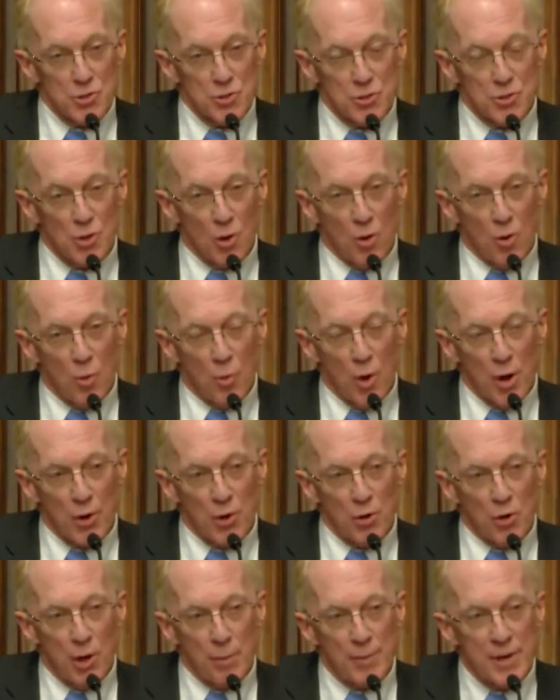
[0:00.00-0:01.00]
So
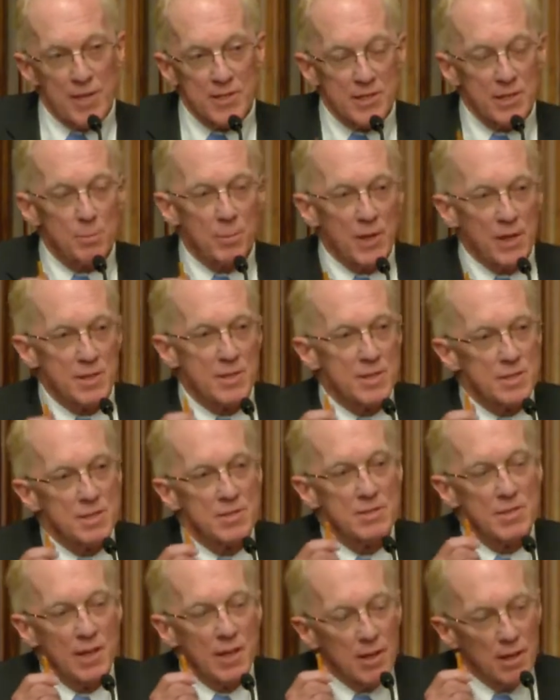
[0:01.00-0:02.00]
what it all means, it
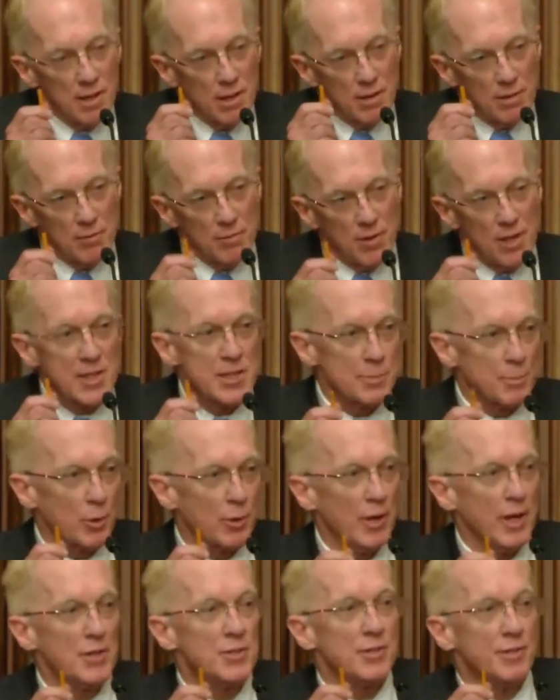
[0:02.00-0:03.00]
means
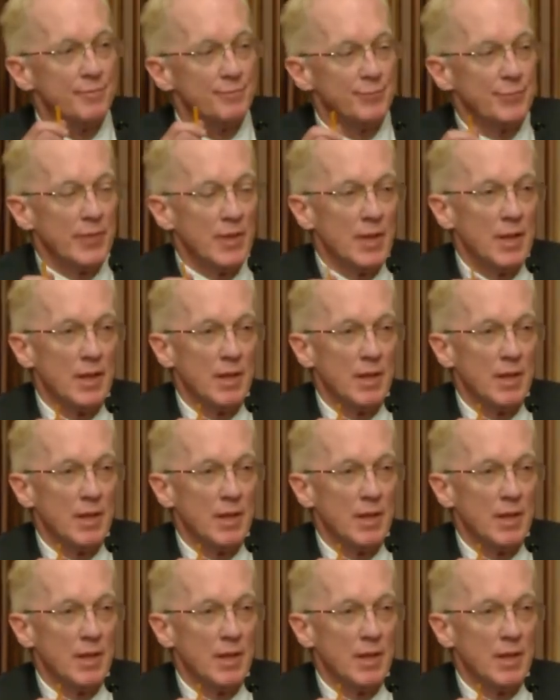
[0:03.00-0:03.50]
inspiration.